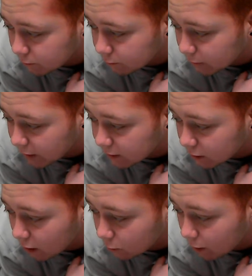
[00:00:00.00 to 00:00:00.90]
Based
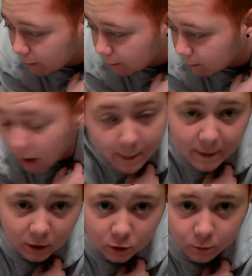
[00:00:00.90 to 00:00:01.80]
on what my
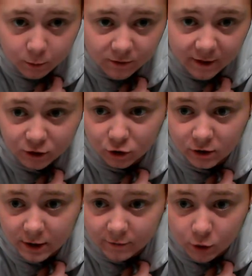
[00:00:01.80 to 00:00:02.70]
medical
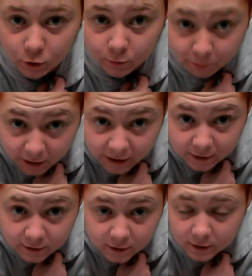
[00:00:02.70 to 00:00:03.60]
professionals have told me.
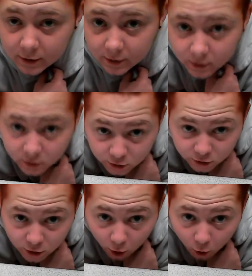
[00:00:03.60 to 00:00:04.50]

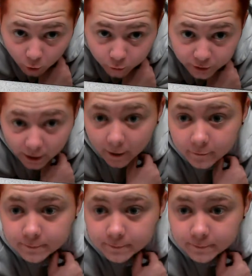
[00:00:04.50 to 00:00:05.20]
So, yeah.